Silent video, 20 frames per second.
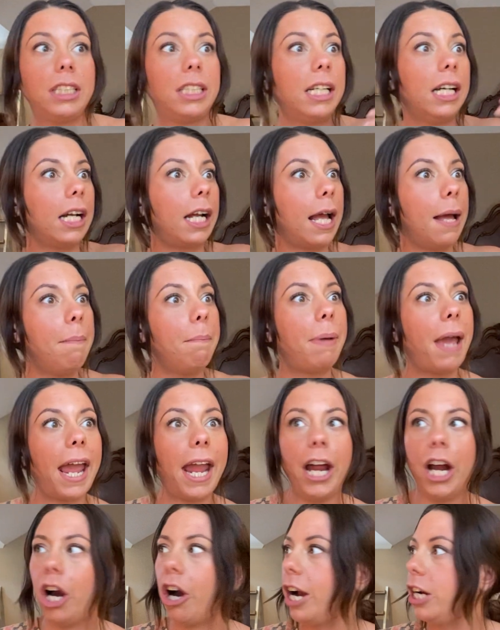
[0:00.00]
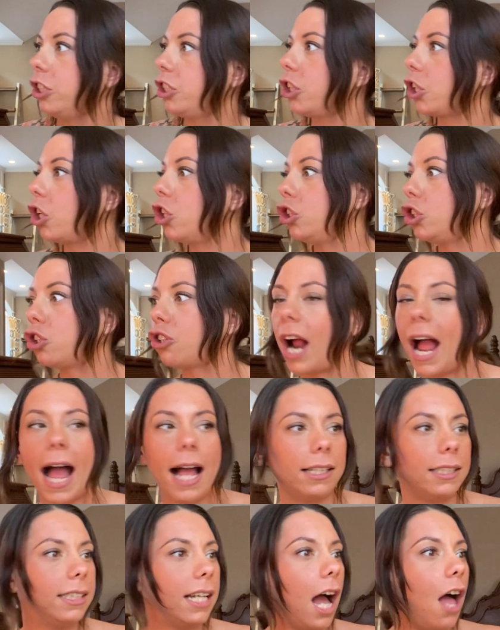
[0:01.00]
to compare and to
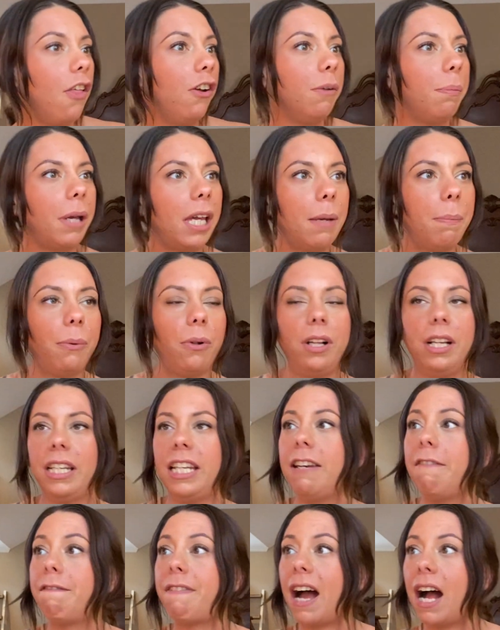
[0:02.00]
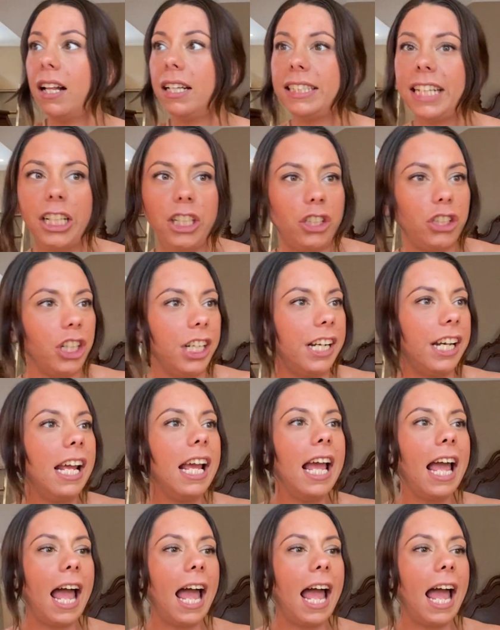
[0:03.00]
contrast to other people and need validation